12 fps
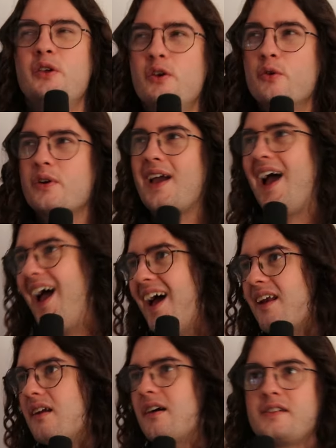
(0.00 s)
You
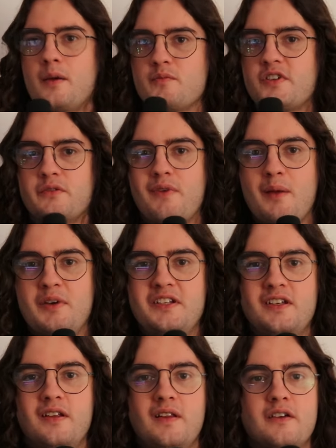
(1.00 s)
can attempt to
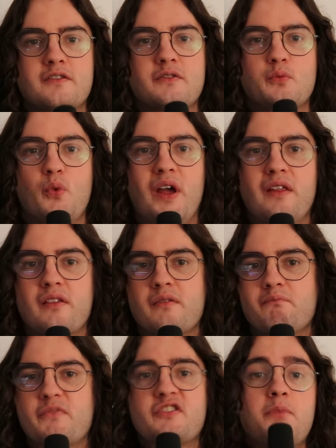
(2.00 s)
remedy this with
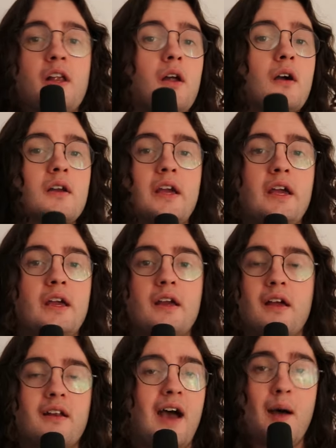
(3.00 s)
Spelunking
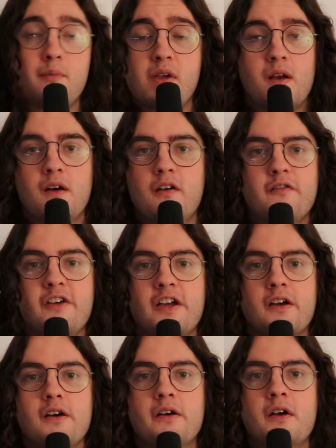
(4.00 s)
and Amulet of
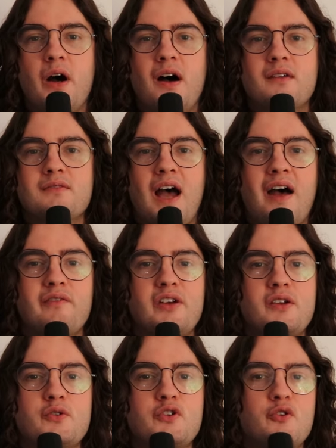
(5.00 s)
Vigor, but
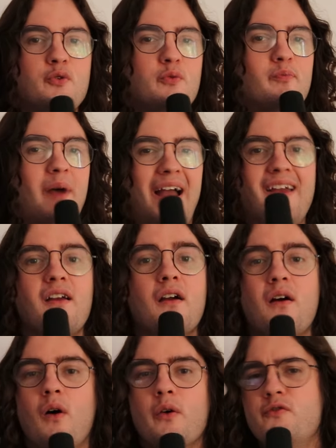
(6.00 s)
having to bank
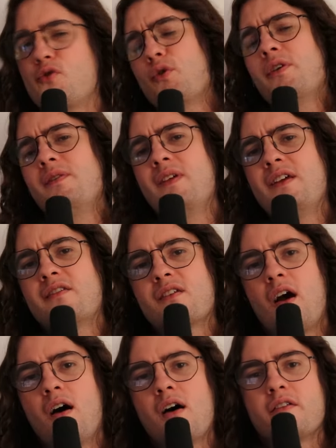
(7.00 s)
on drawing these
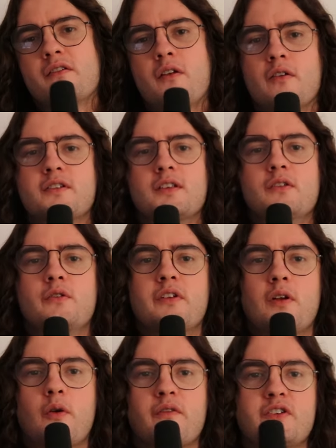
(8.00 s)
cards not to lose a
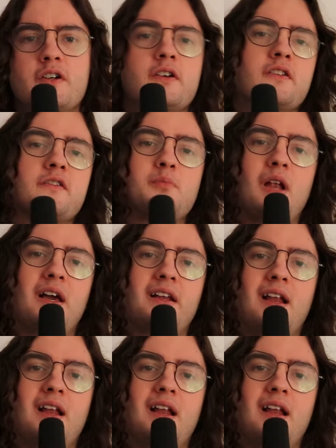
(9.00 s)
lot of turns playing